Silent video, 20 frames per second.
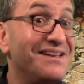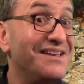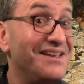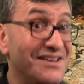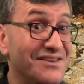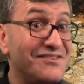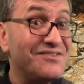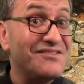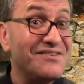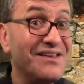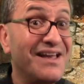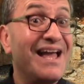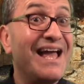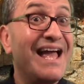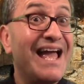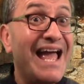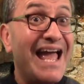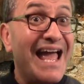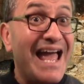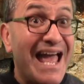is
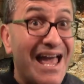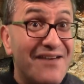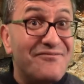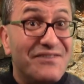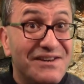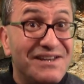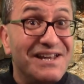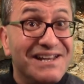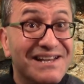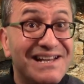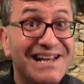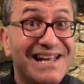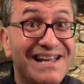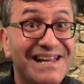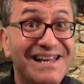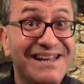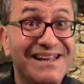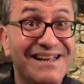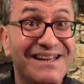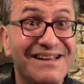
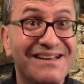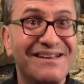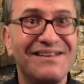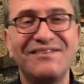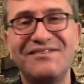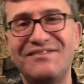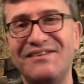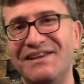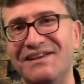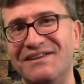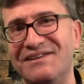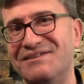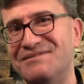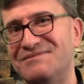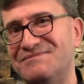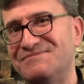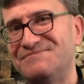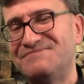evidently seen.